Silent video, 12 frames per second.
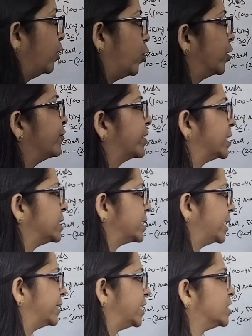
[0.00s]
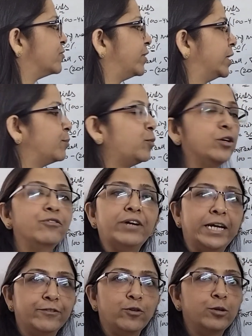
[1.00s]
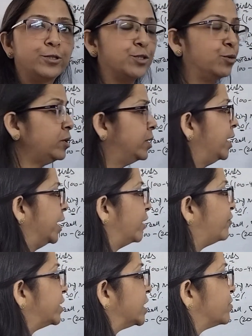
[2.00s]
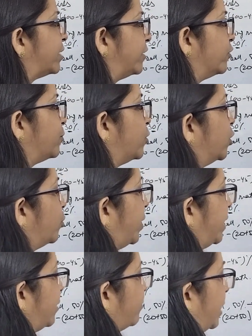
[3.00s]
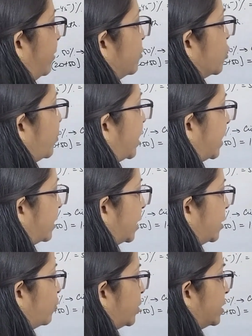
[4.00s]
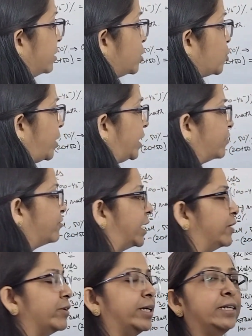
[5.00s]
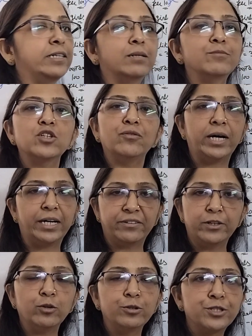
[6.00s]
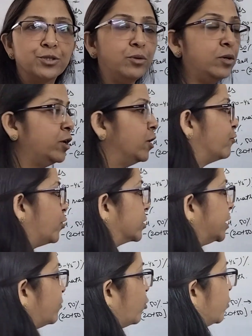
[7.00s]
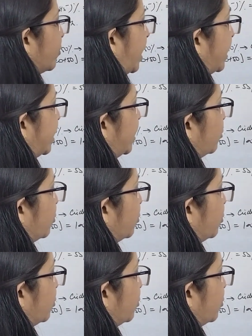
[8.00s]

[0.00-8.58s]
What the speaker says: or we can say it as 1 upon 5 also. If it is 5 upon 25, so we can convert this 25 in terms of 100 also. For that, what I need